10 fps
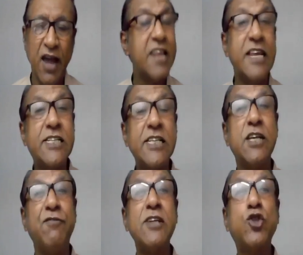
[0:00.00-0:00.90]
may. And this is
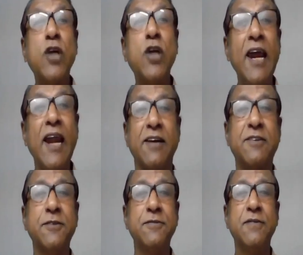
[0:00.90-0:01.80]
the first
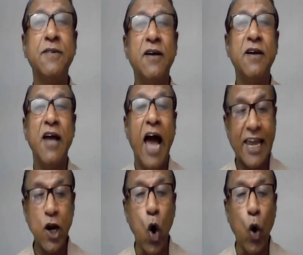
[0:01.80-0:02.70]
highlight. I
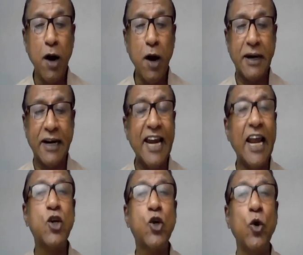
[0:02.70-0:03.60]
can go on, but I
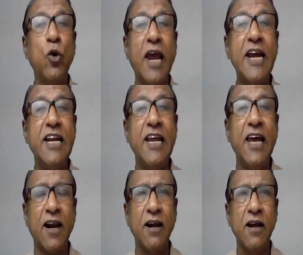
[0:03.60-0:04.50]
like to end
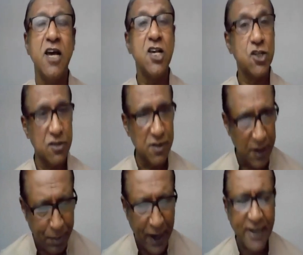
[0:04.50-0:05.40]
here
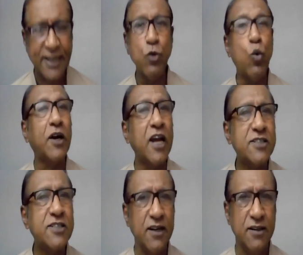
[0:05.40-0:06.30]
repeating what I
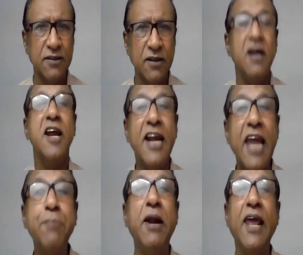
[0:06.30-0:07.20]
said,
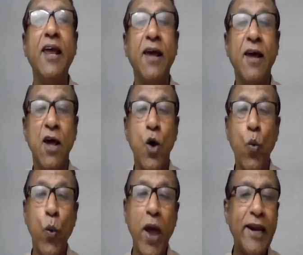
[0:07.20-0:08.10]
namely
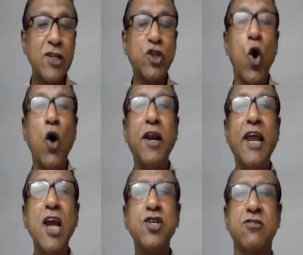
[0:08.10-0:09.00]
various
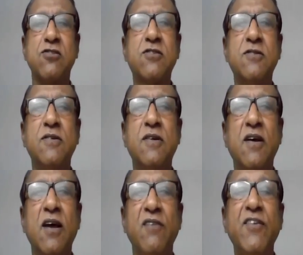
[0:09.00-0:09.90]
congregations,
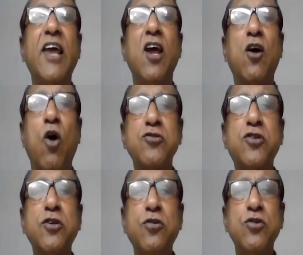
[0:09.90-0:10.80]
various
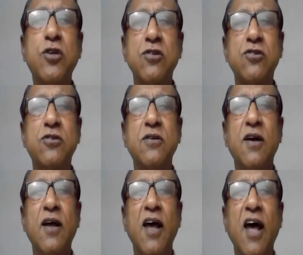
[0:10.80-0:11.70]
constitutions,
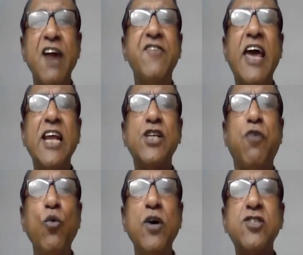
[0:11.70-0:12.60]
and various
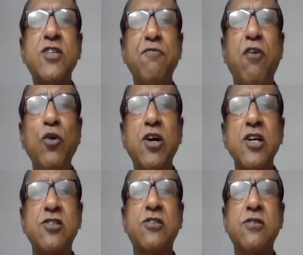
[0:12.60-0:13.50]
founders and
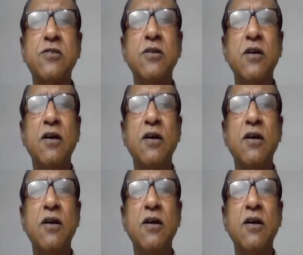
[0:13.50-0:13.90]
foundresses,